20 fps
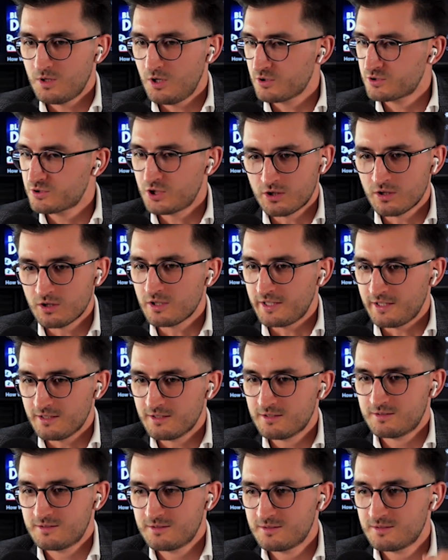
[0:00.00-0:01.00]
Oh, totally.
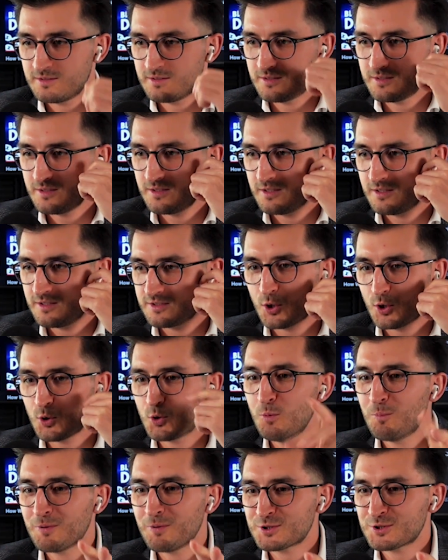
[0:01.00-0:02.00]
So
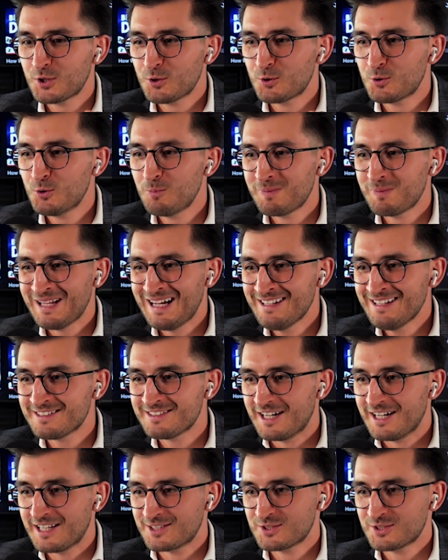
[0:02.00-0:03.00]
who
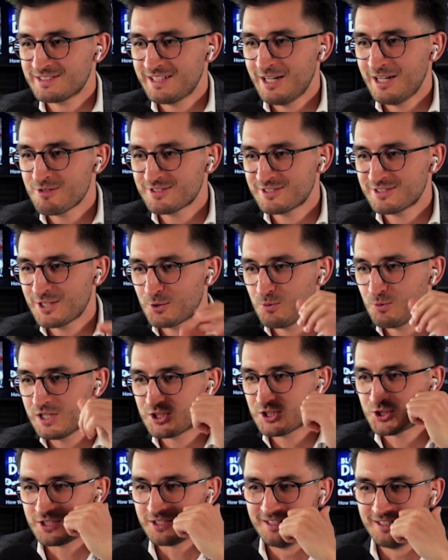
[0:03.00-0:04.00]
planted that? Because that was the
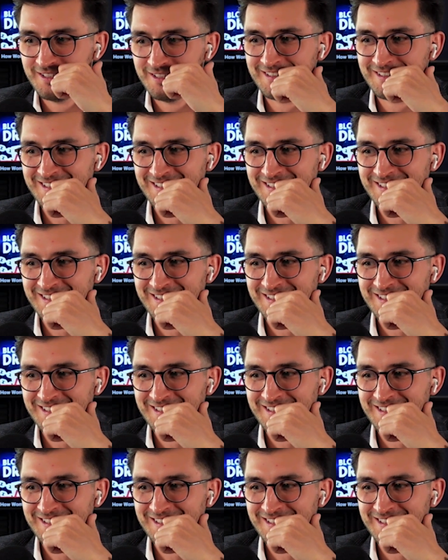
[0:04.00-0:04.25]
question.